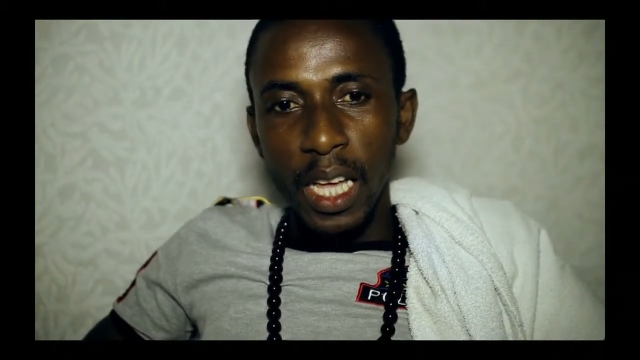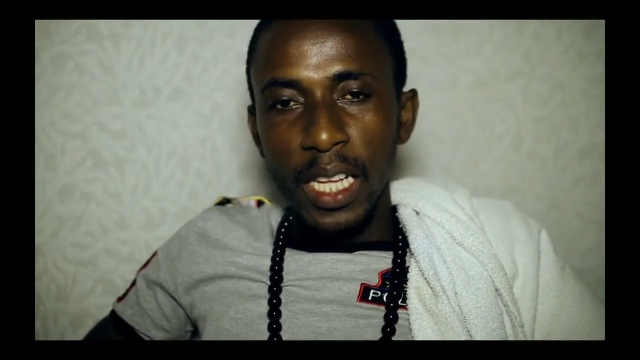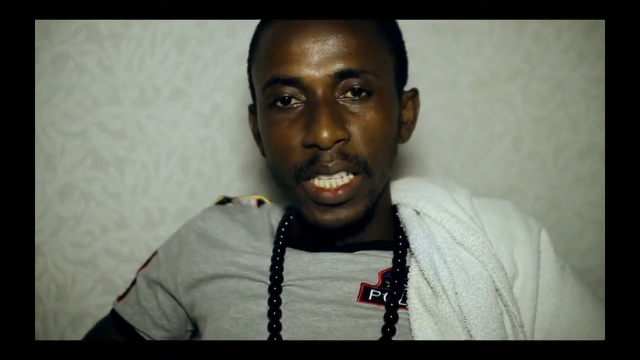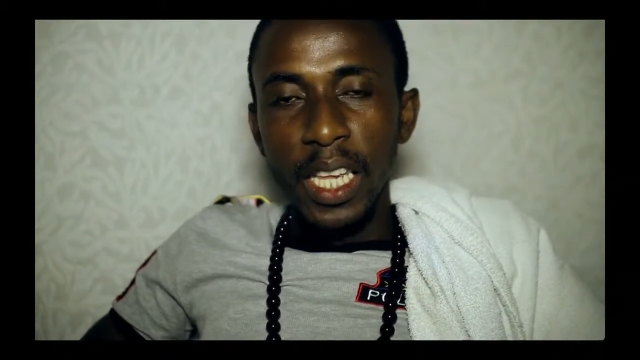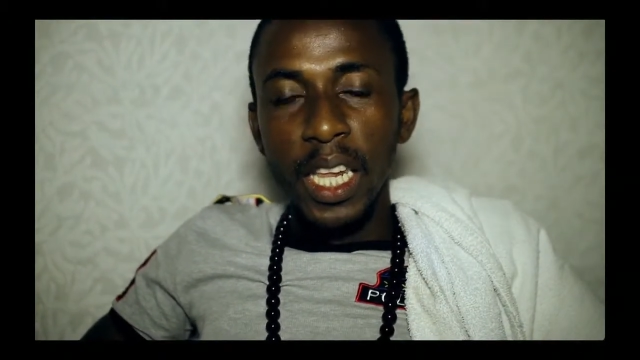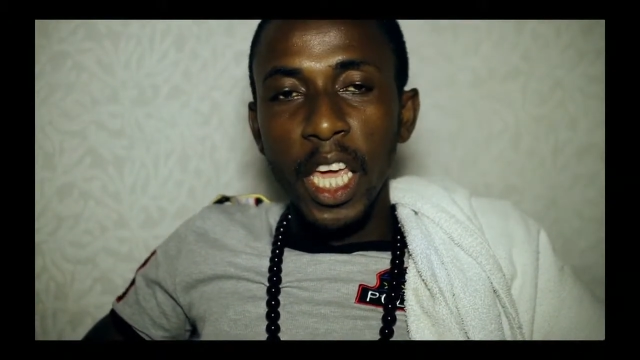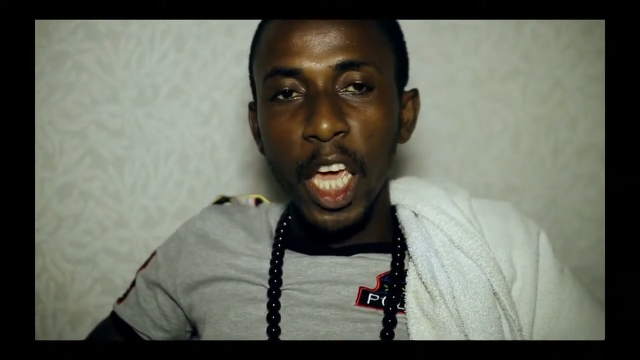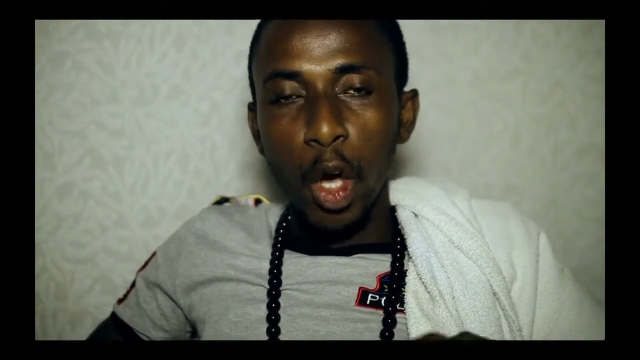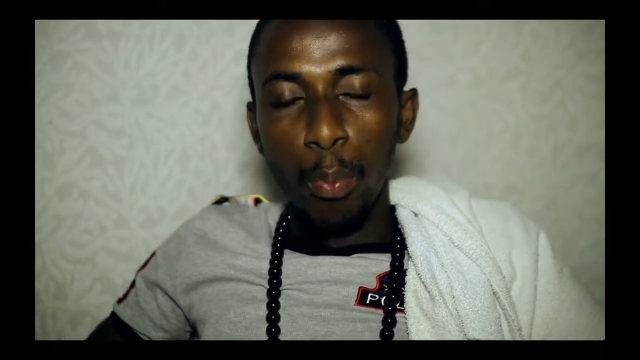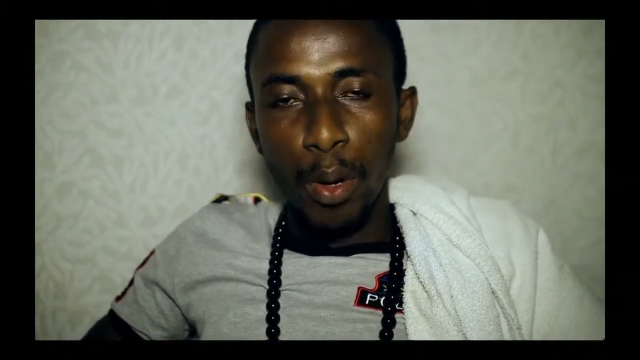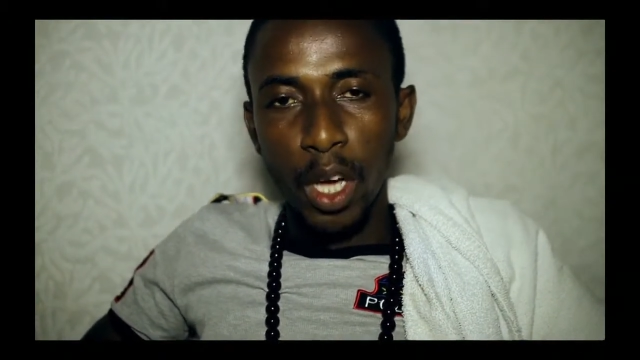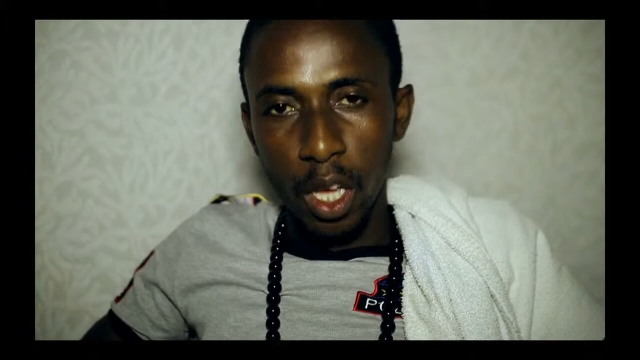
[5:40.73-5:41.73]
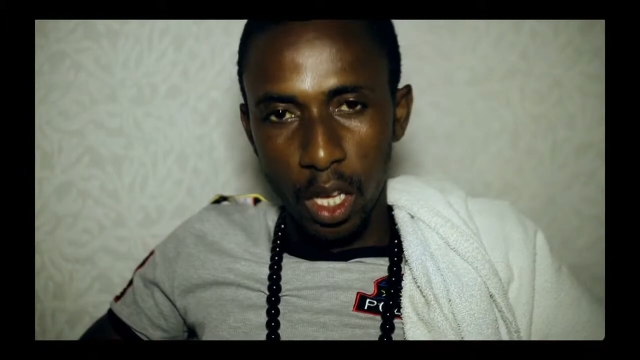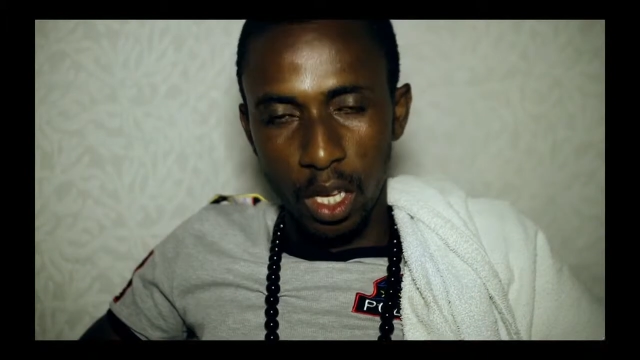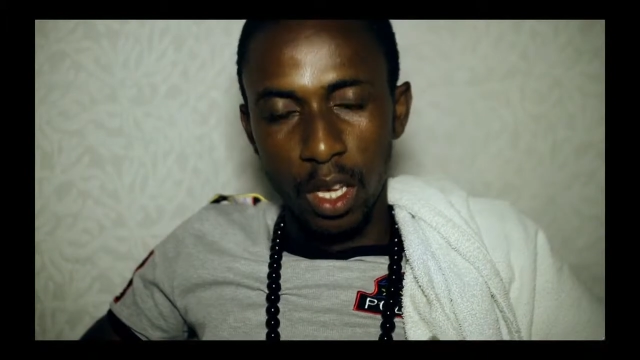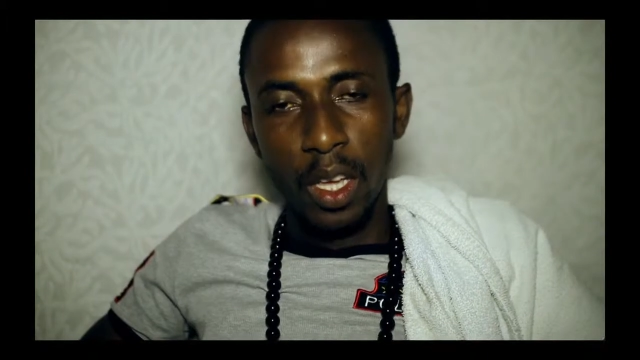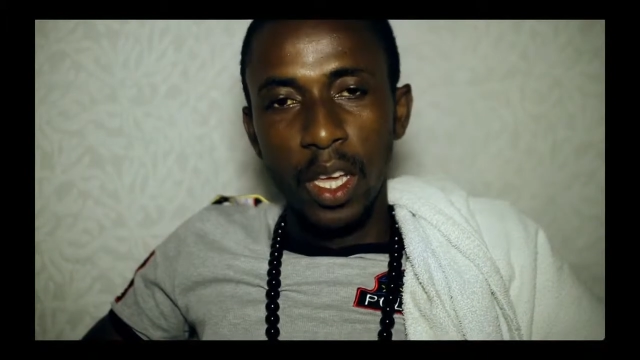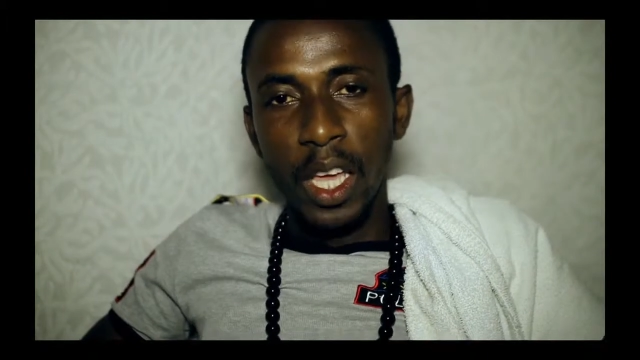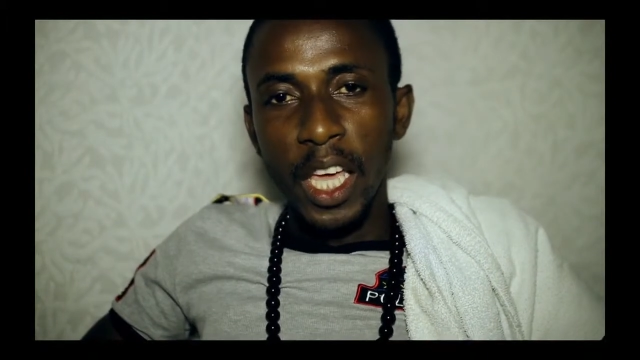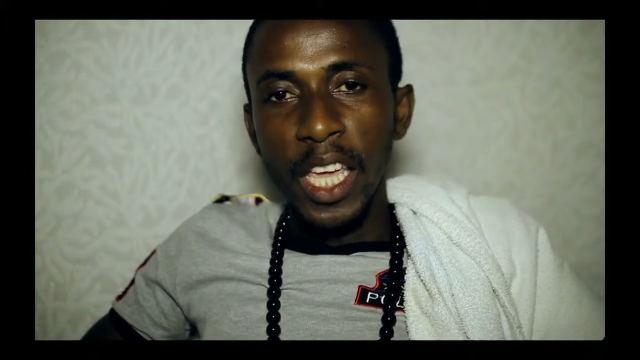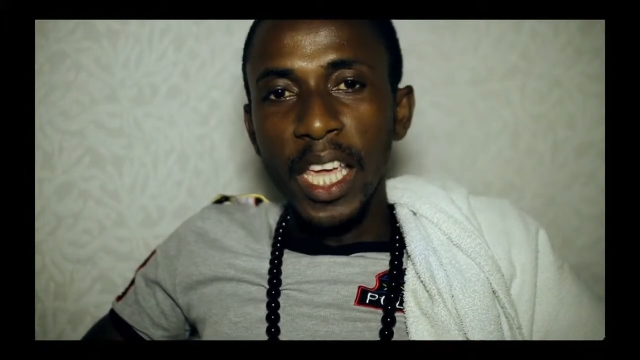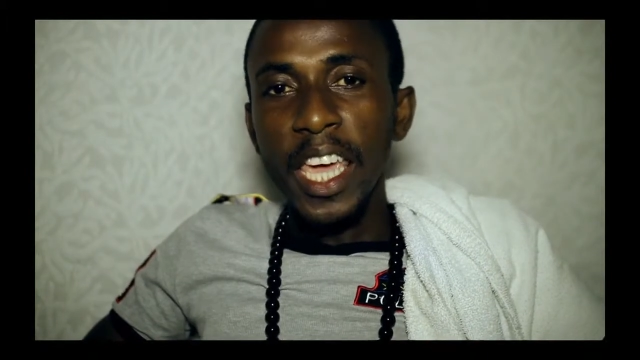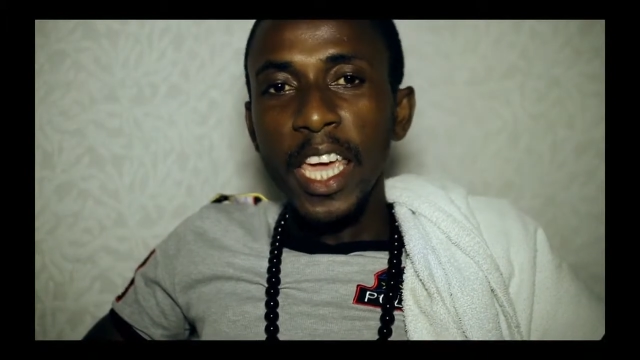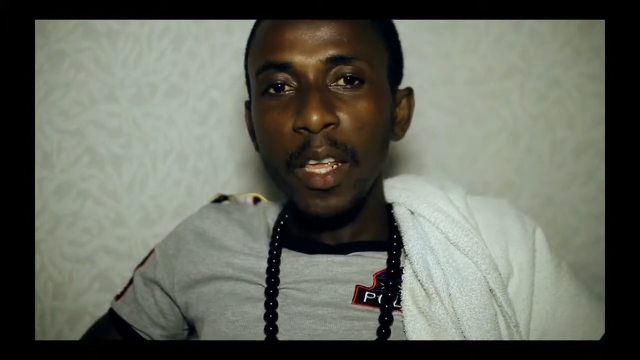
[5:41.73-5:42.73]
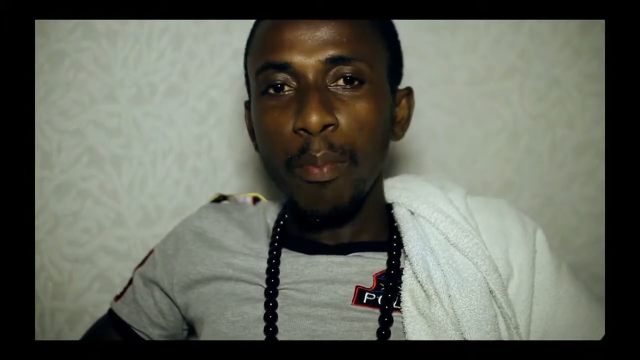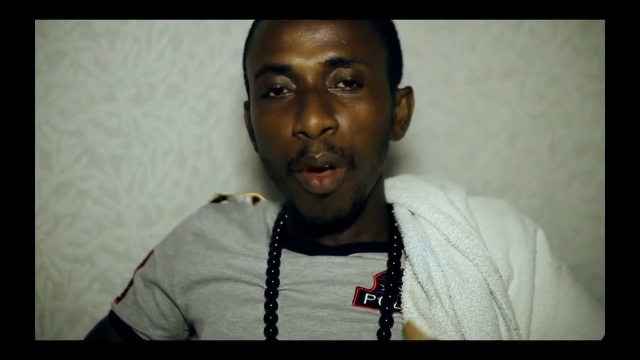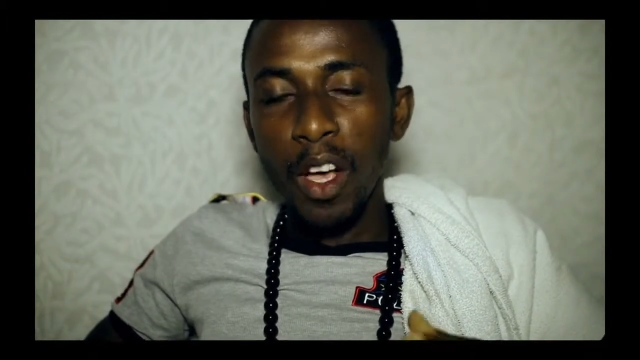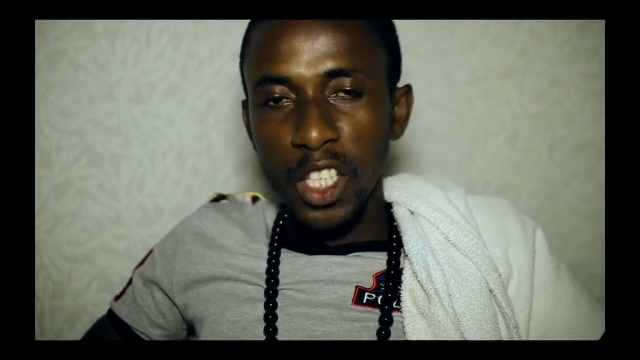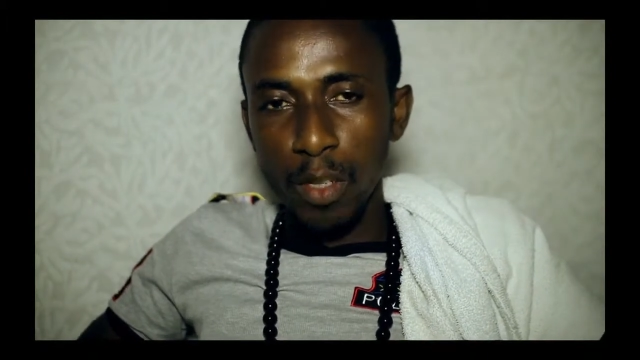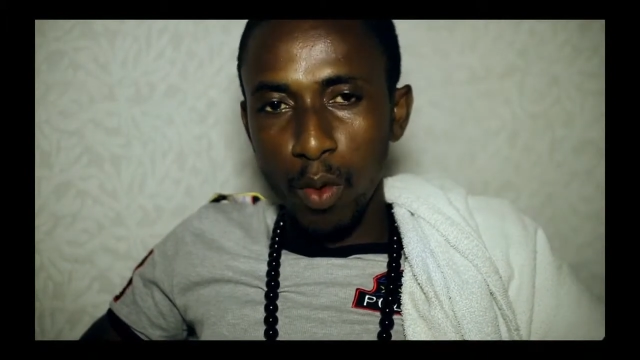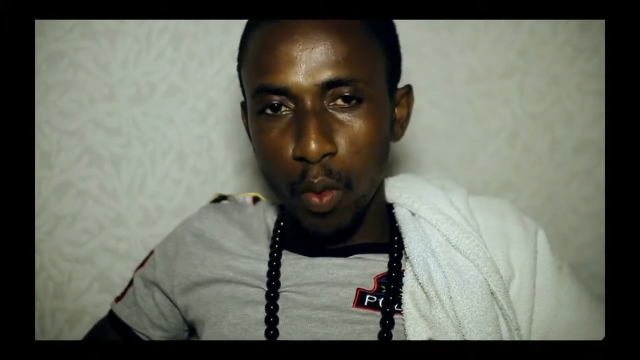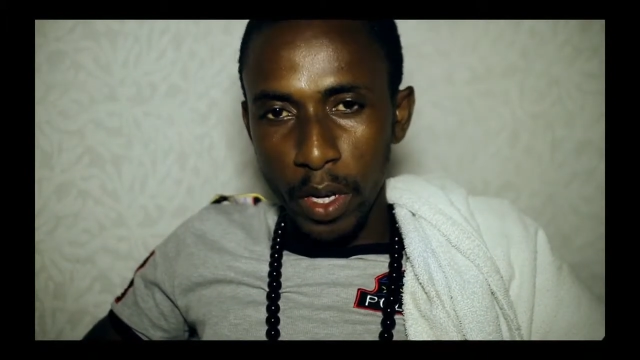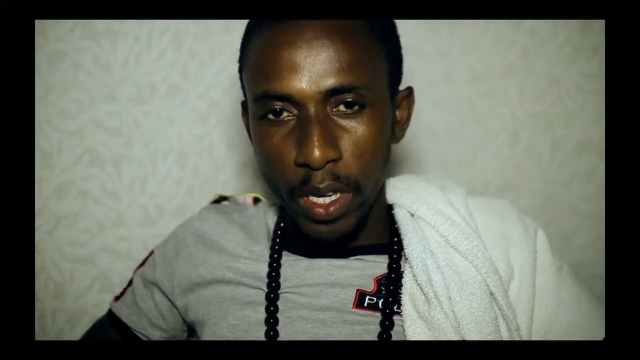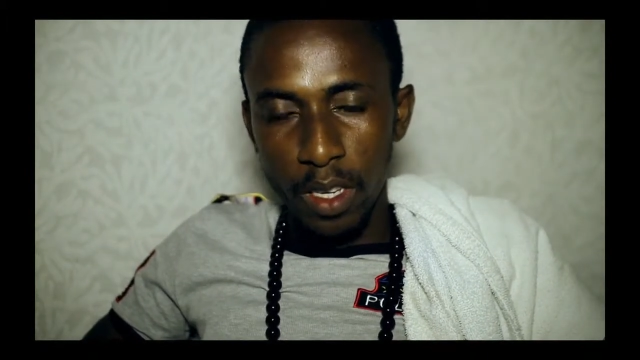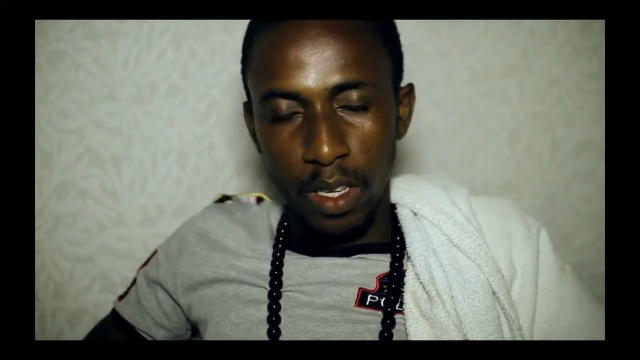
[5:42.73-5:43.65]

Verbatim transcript: and then help in any possible way.